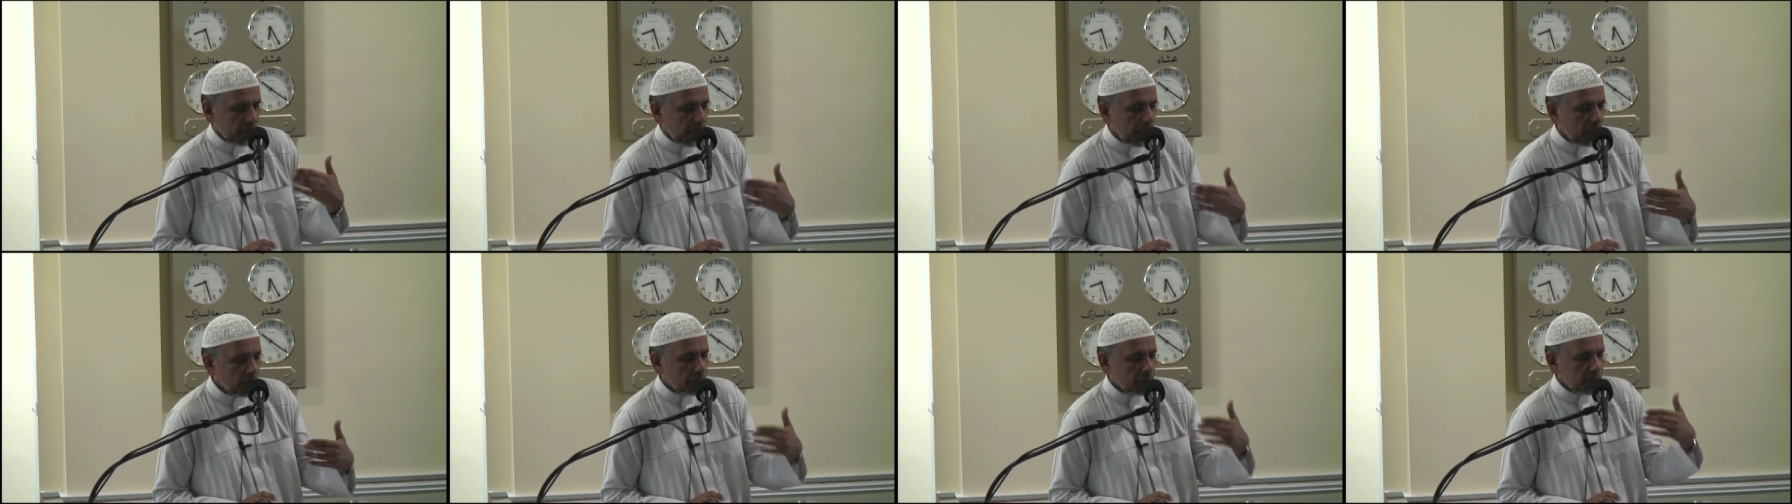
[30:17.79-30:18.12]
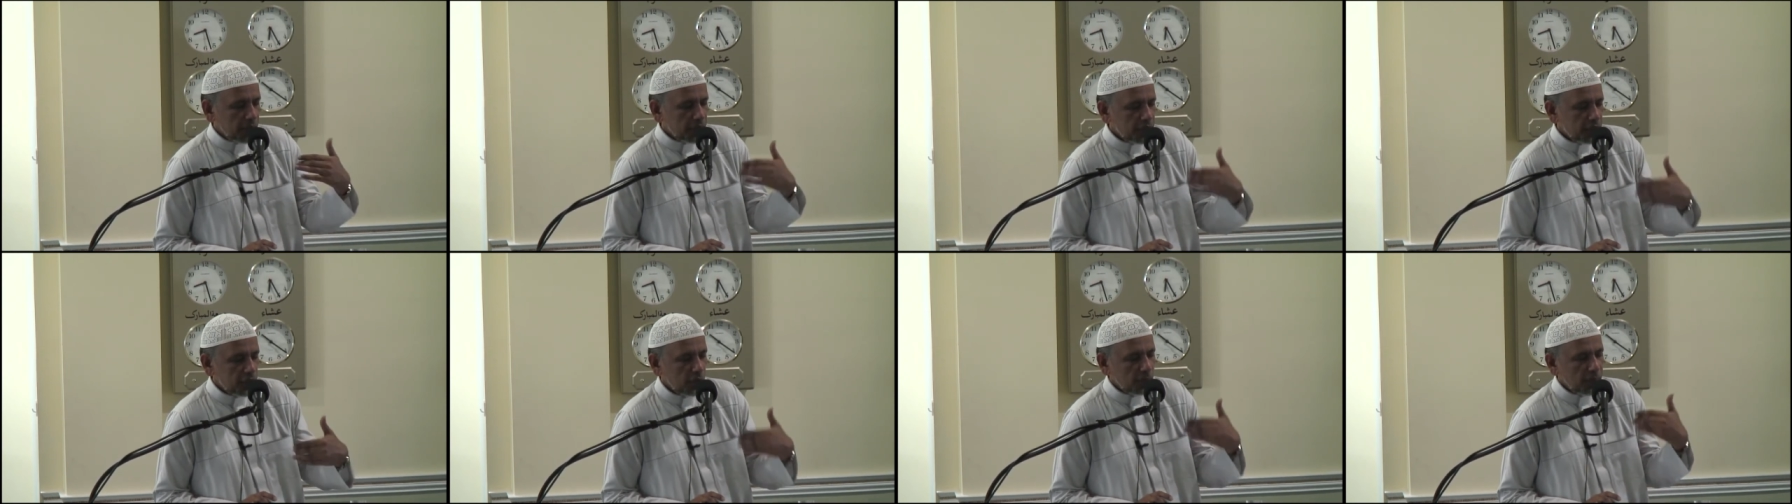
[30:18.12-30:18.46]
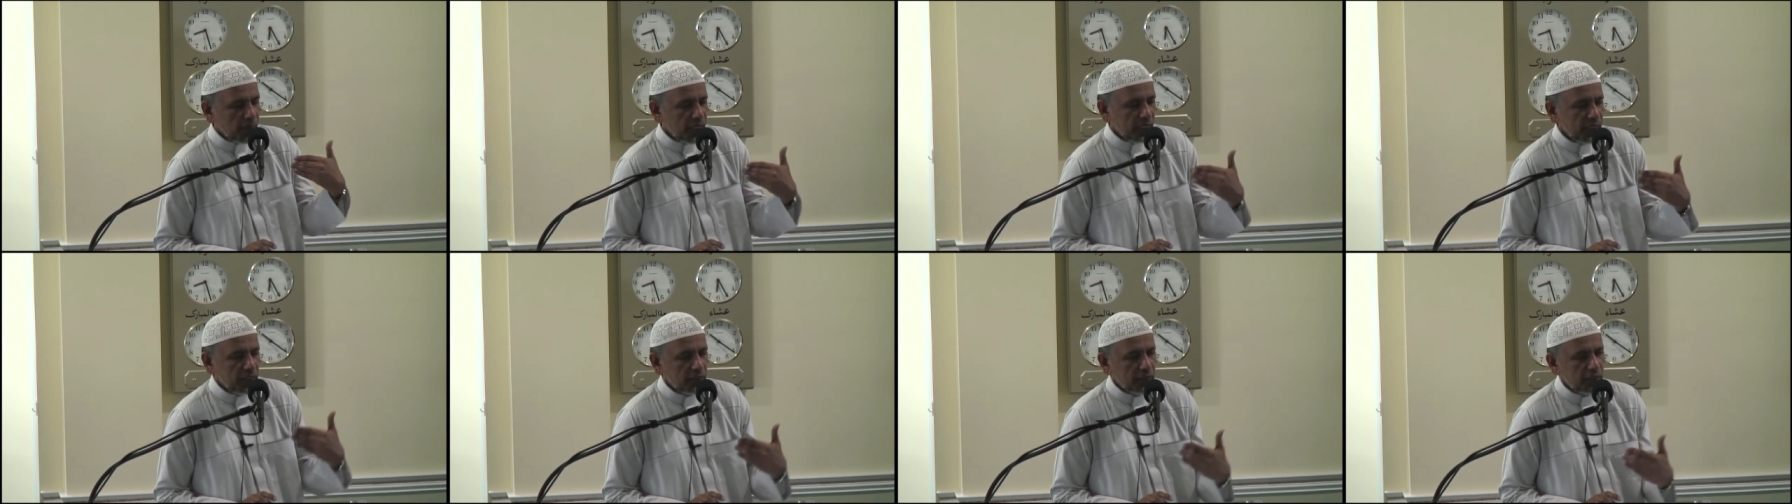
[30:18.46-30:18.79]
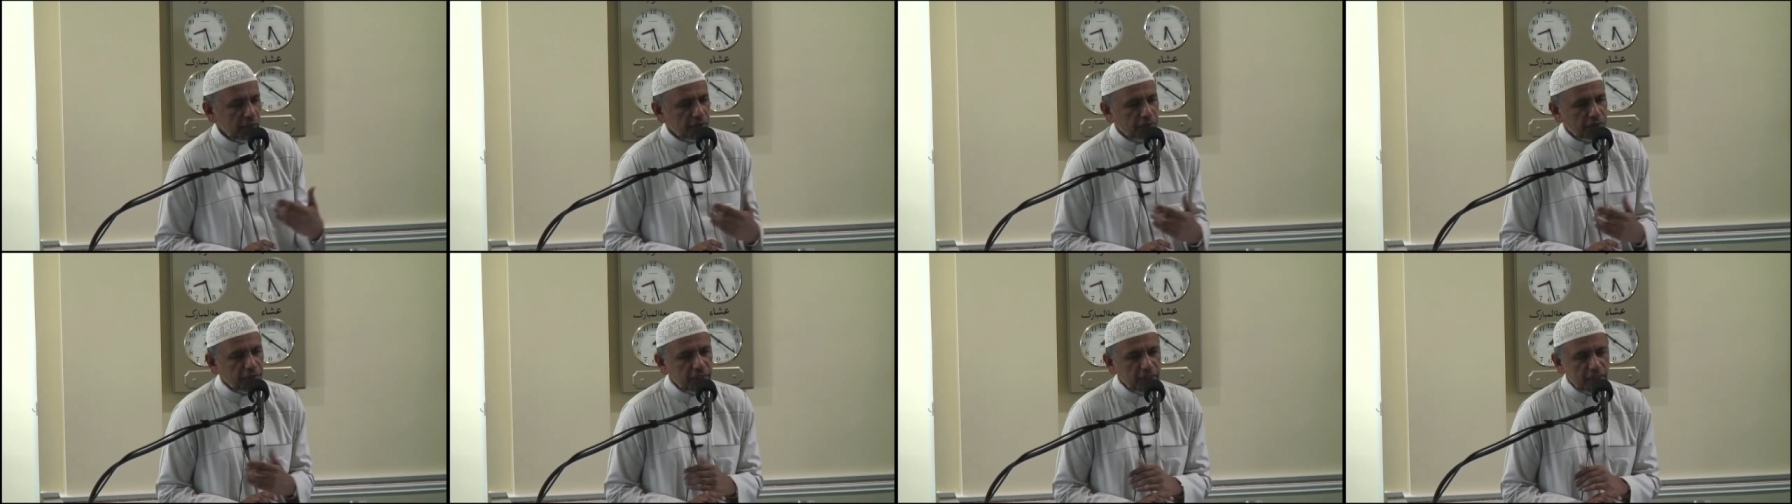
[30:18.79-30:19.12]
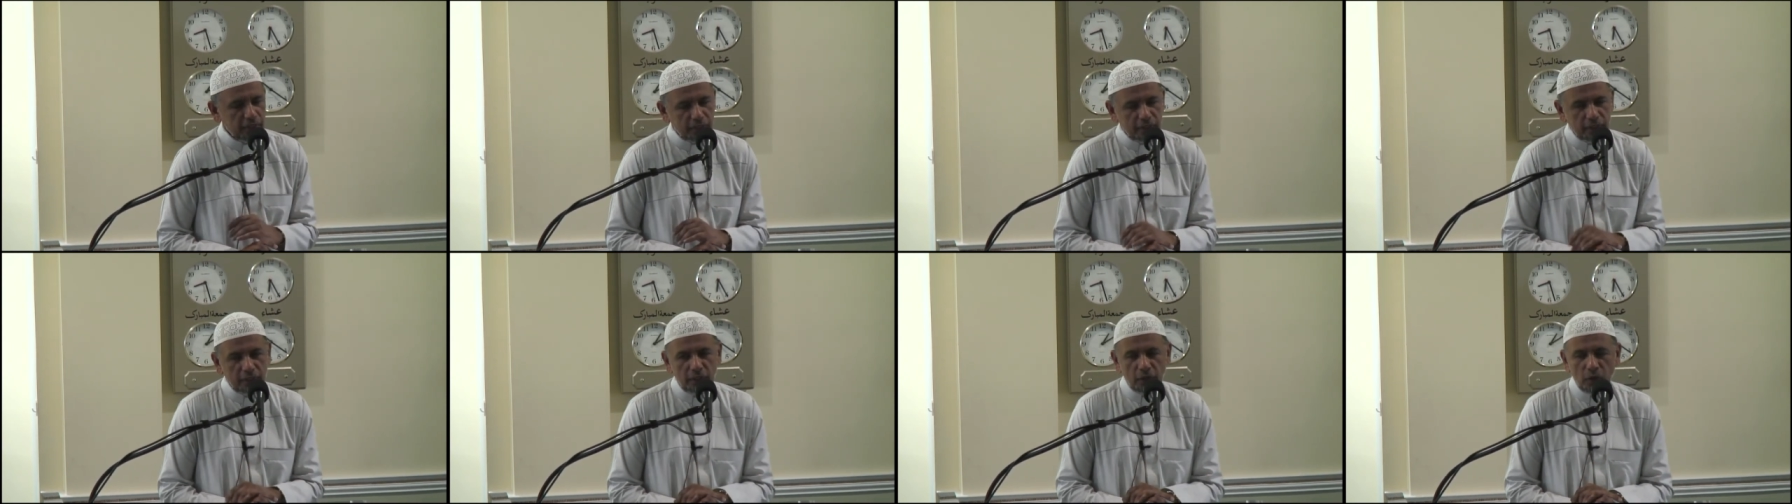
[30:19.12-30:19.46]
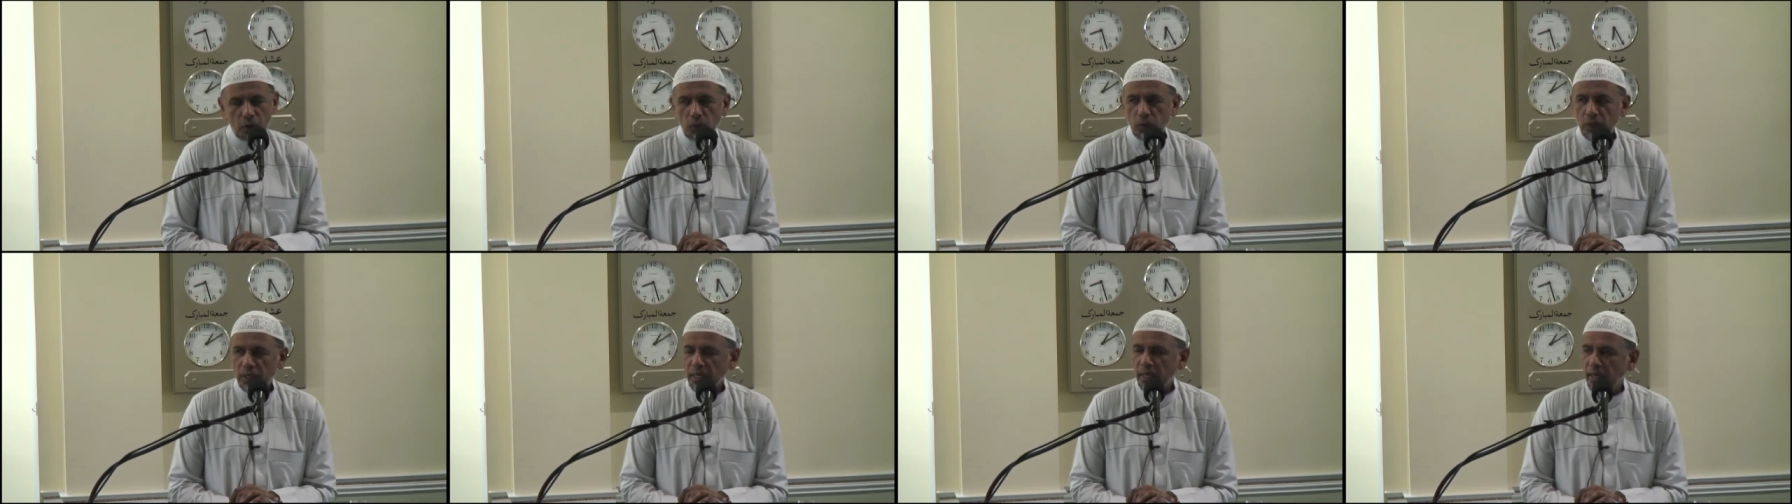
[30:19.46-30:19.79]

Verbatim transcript: help us to make a difference in our